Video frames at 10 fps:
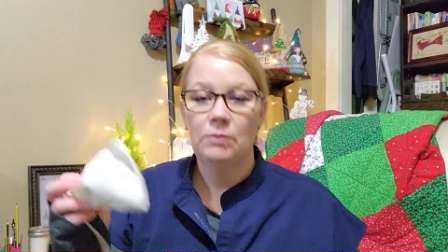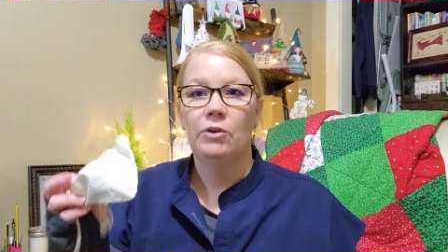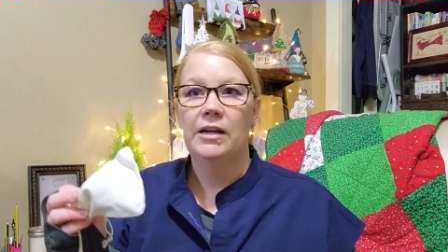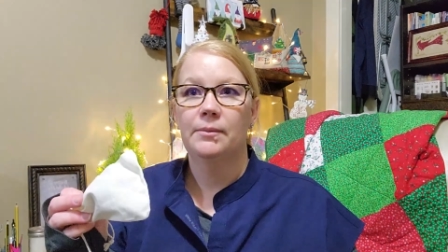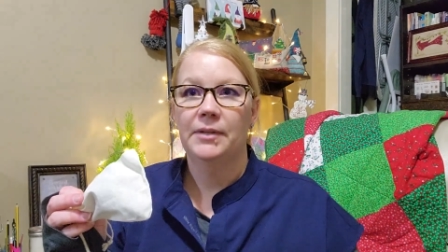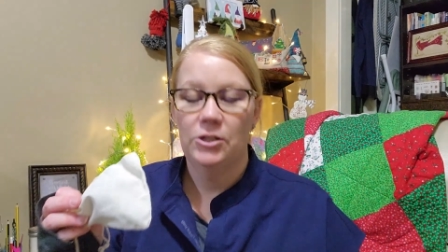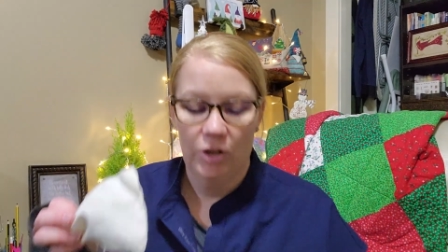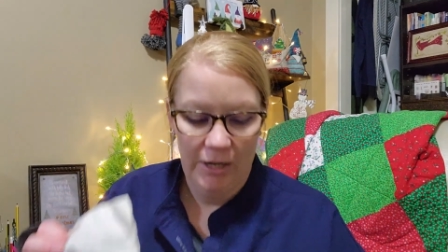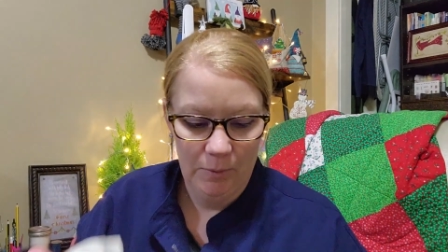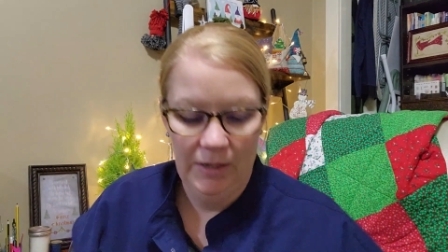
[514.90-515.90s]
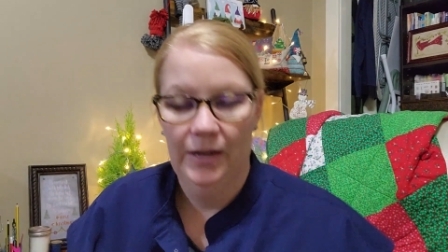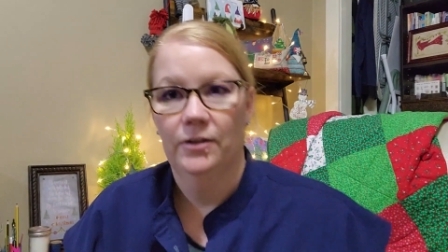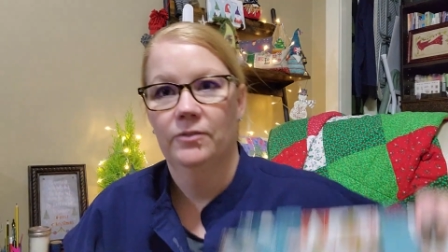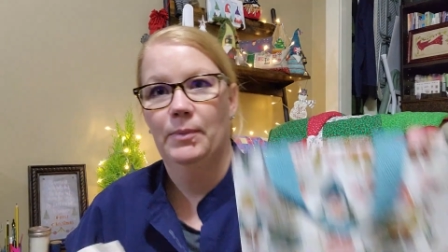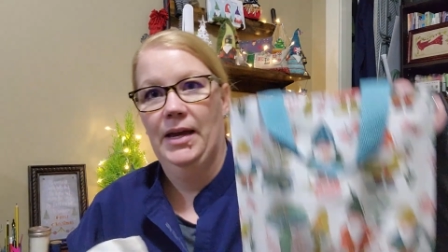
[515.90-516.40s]
Randomly drawing one out
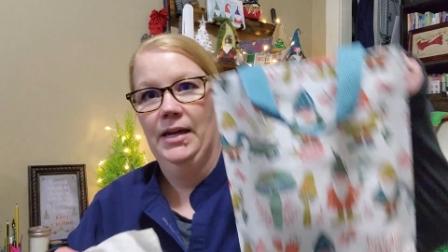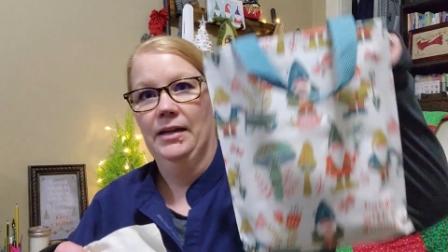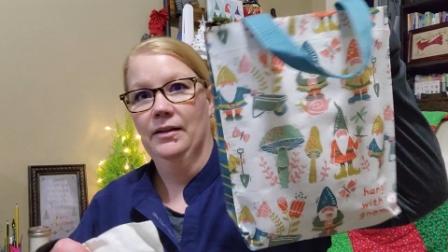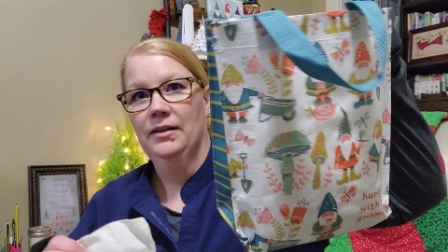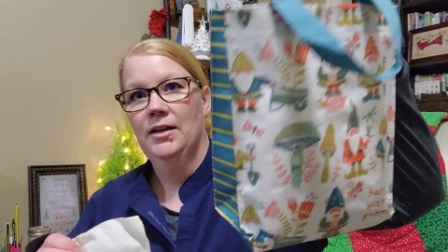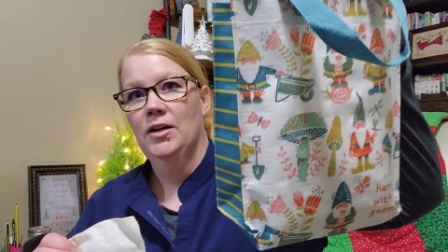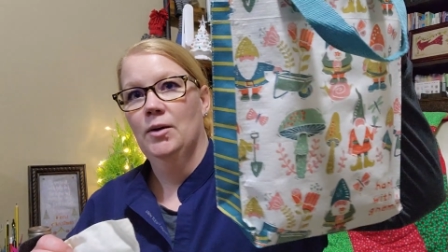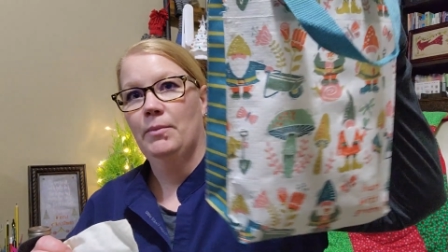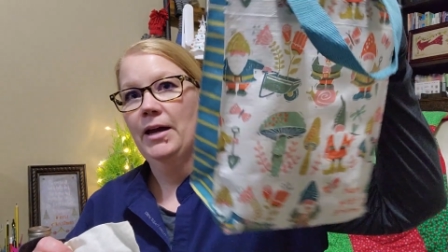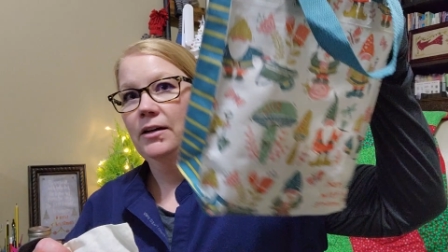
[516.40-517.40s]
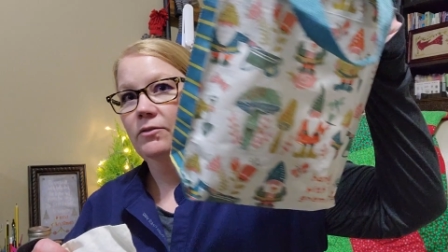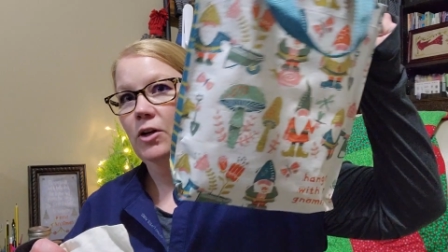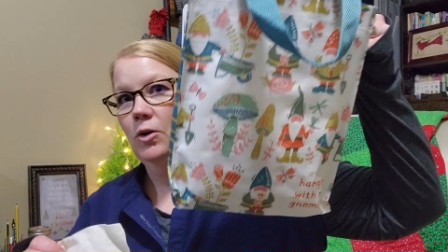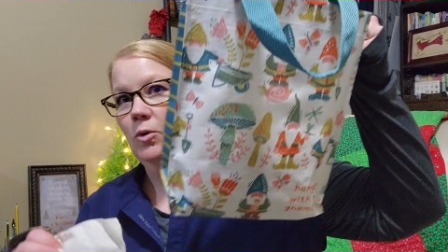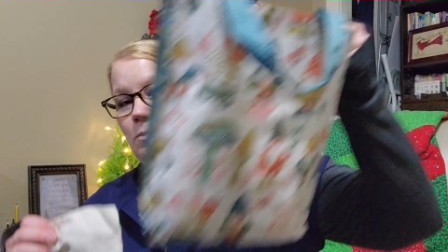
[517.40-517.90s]
of my bag of
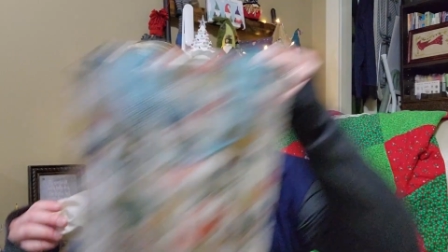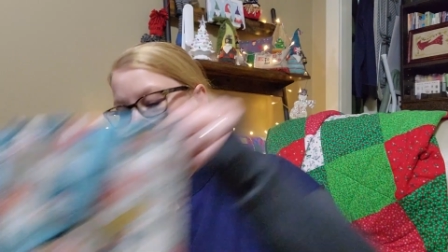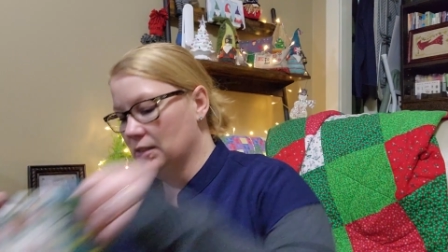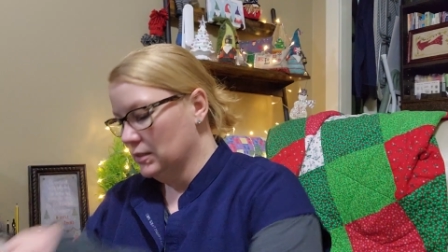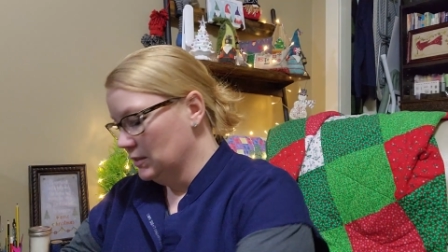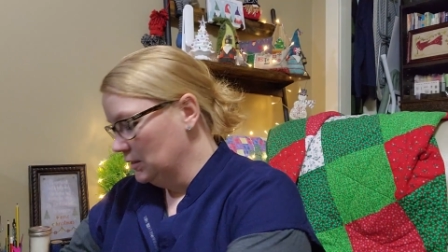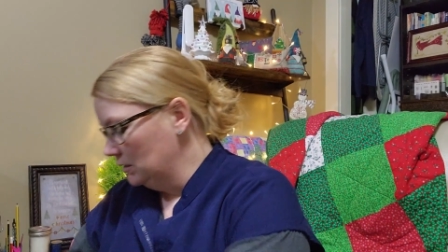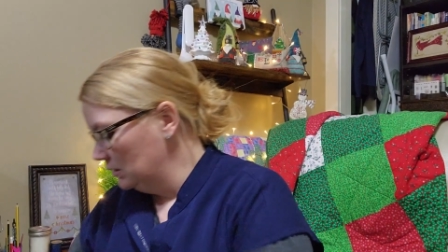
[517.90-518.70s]
gnomes.